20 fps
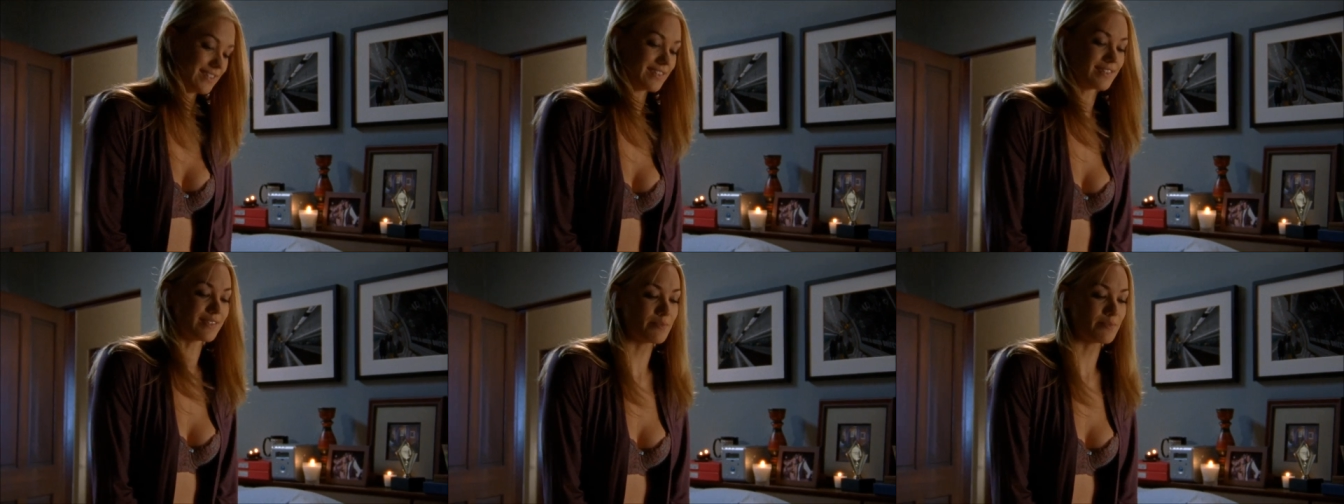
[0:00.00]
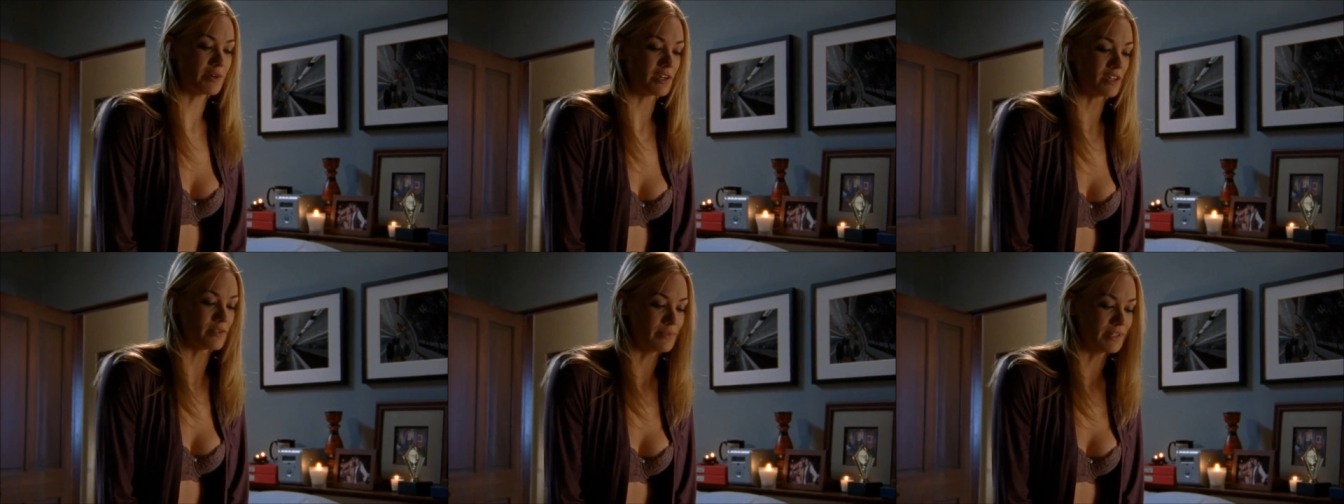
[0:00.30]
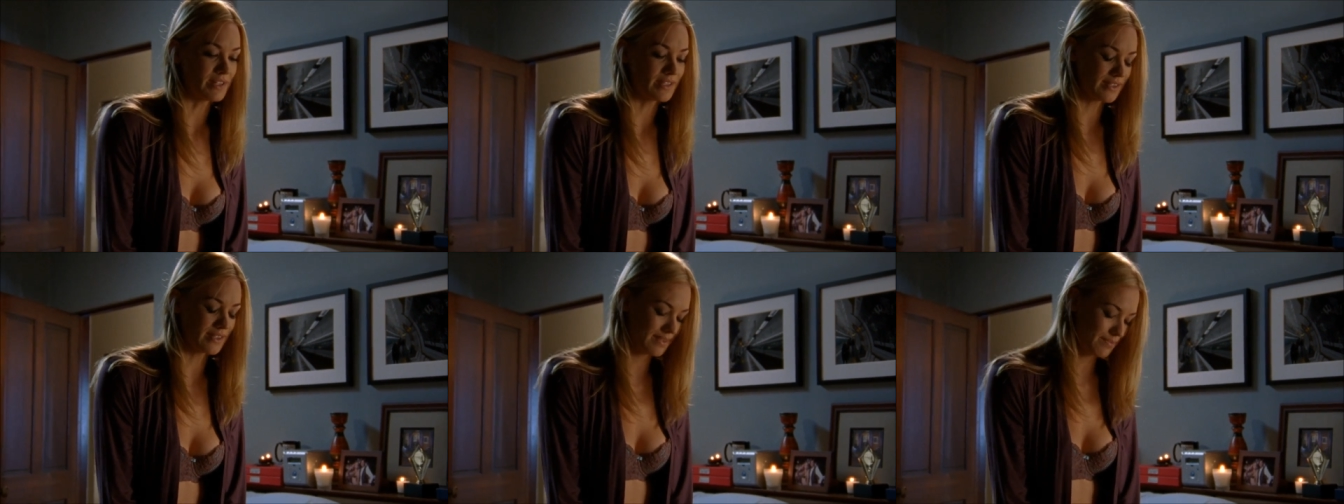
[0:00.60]

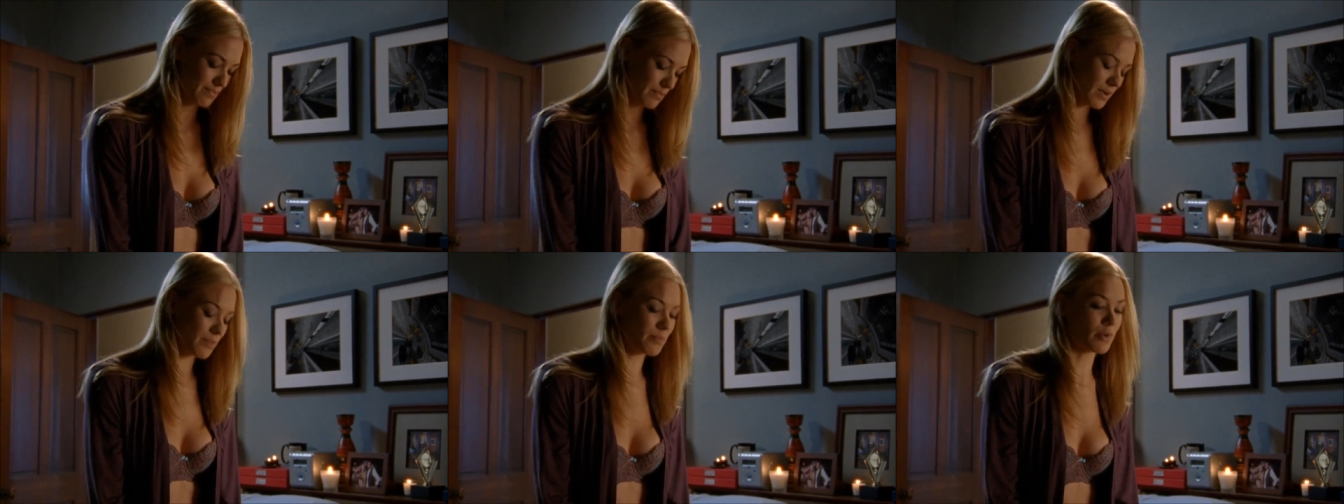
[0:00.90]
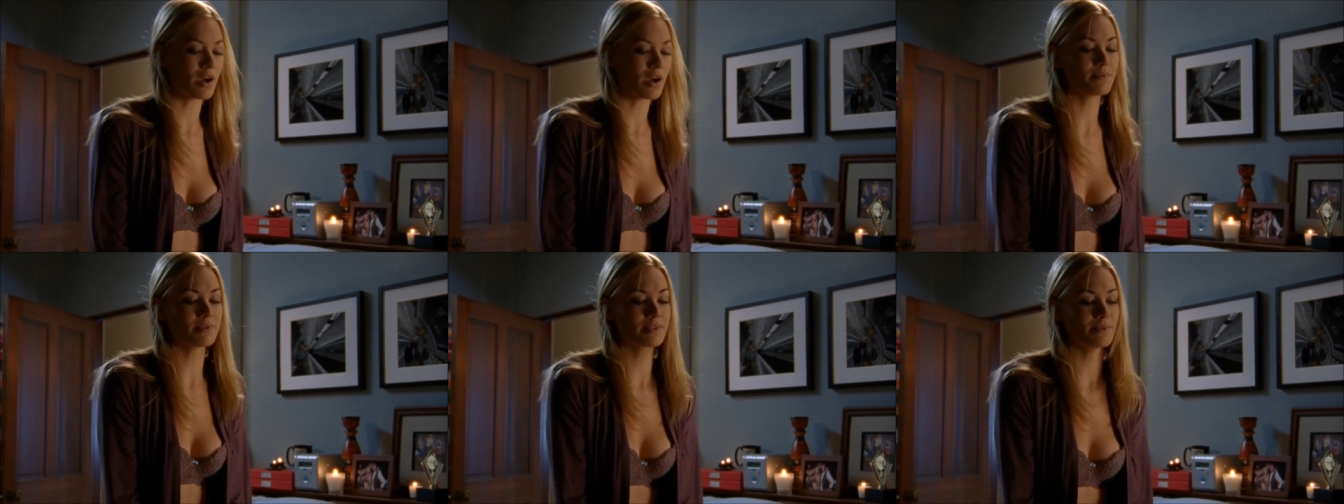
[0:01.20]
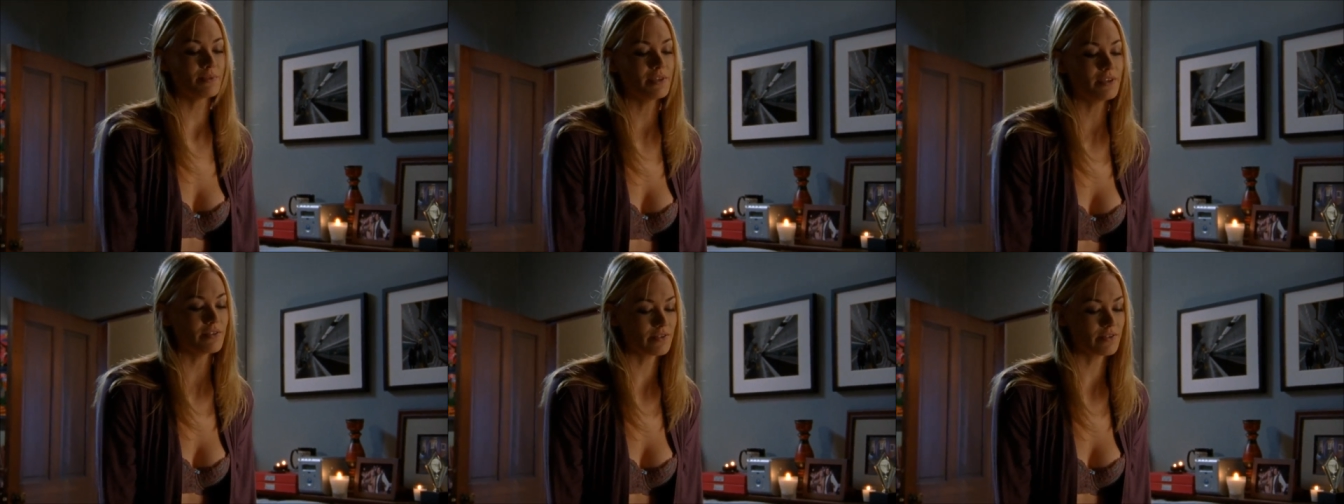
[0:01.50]
experiments,
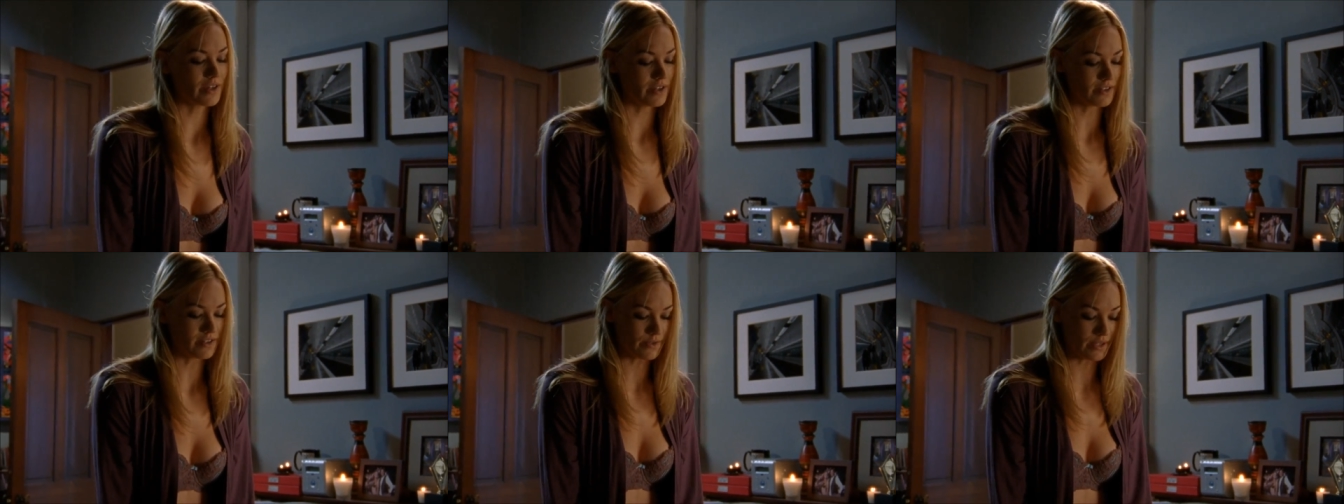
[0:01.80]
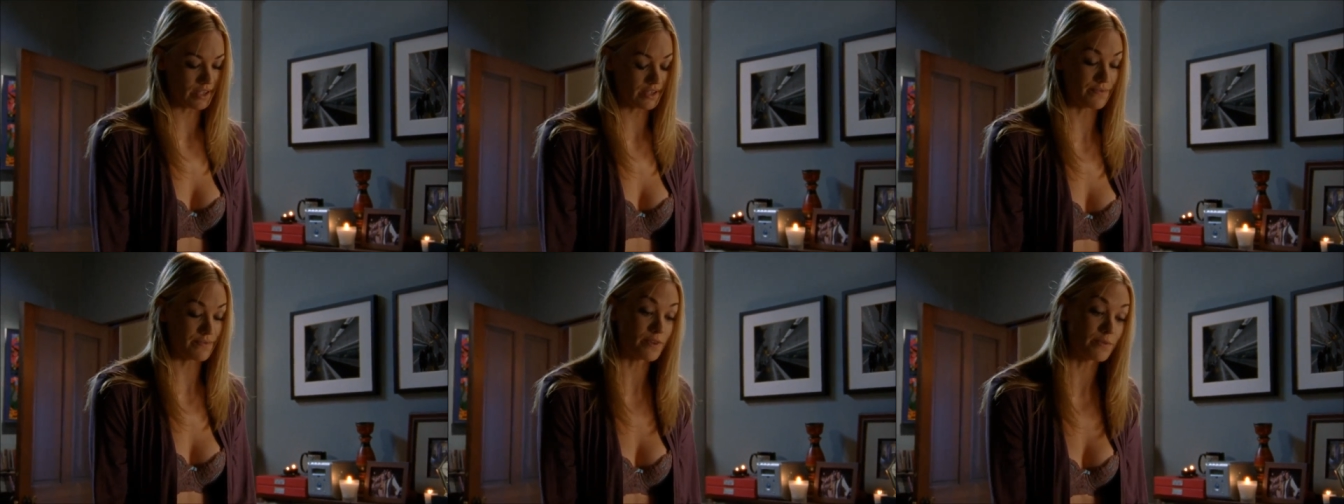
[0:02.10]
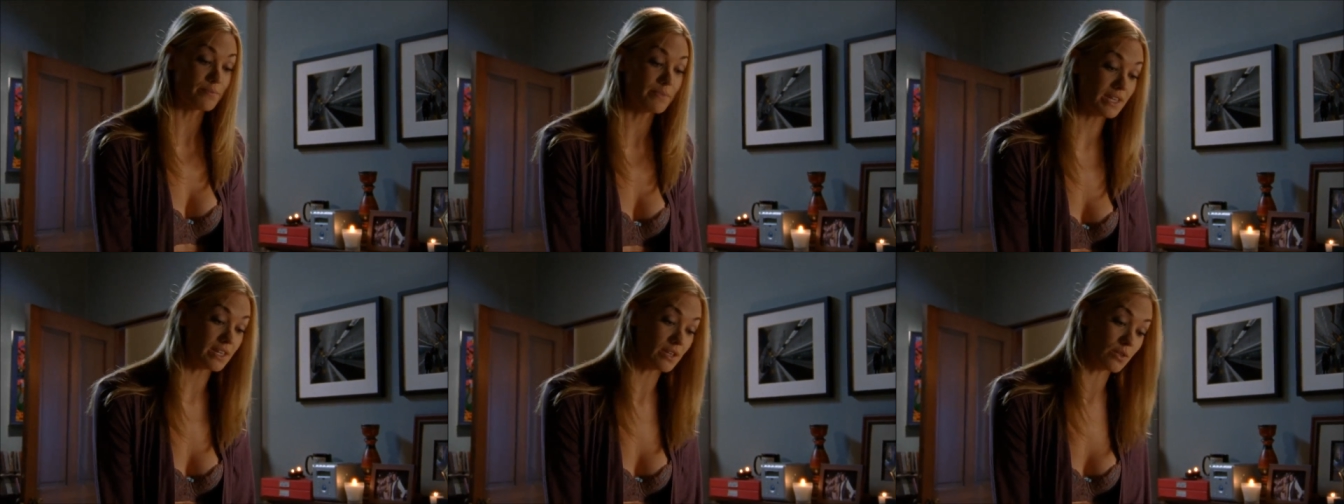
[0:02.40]
promise me you're not doing it for
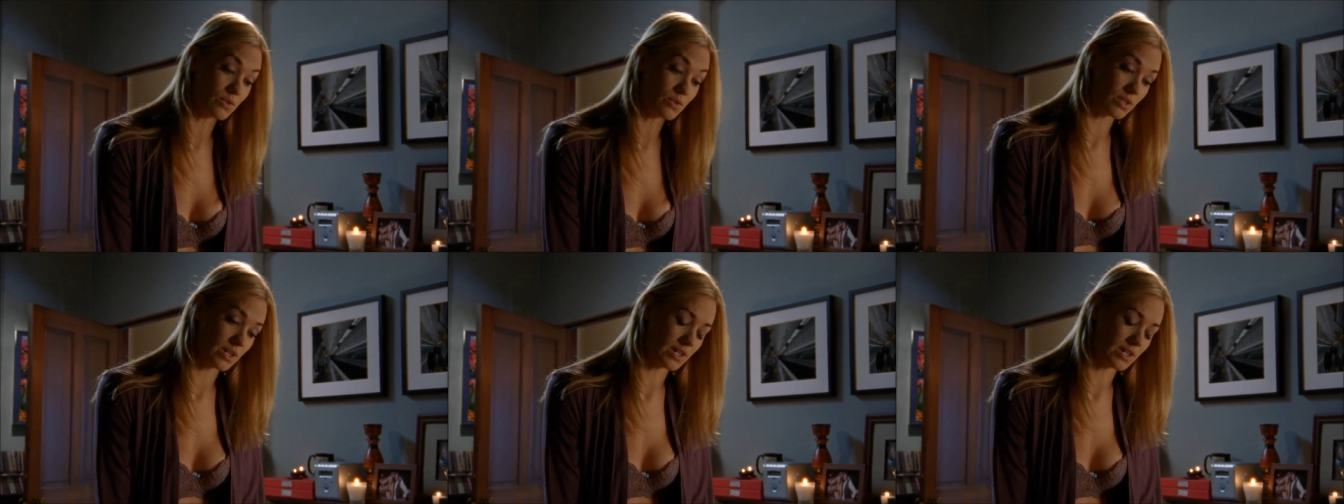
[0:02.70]
me or